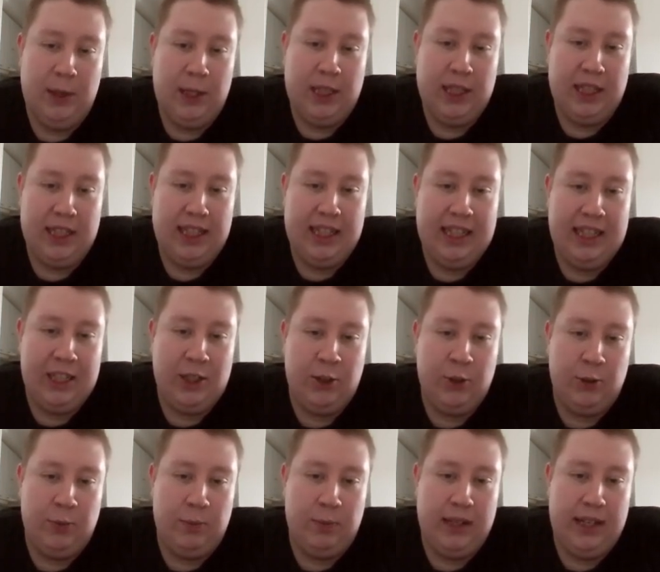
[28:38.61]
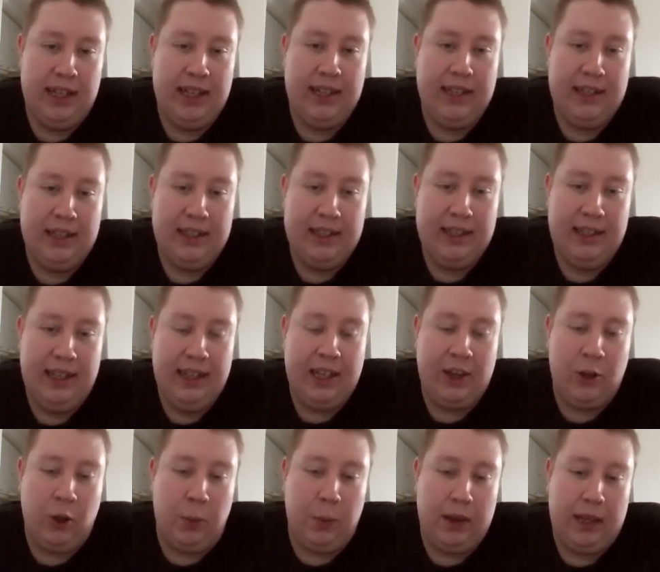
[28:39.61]
which I think should be in
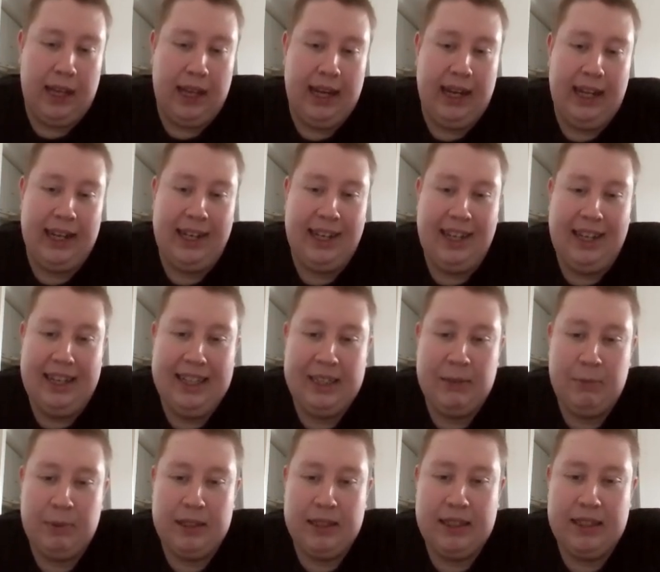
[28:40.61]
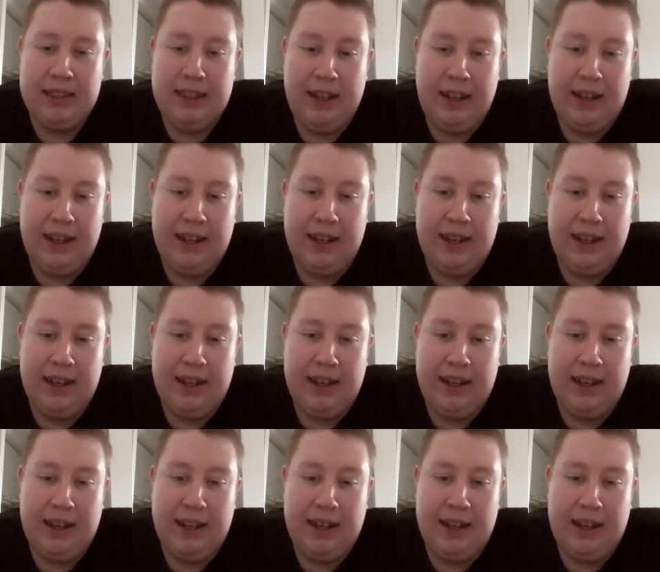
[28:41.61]
the top 10 at least, but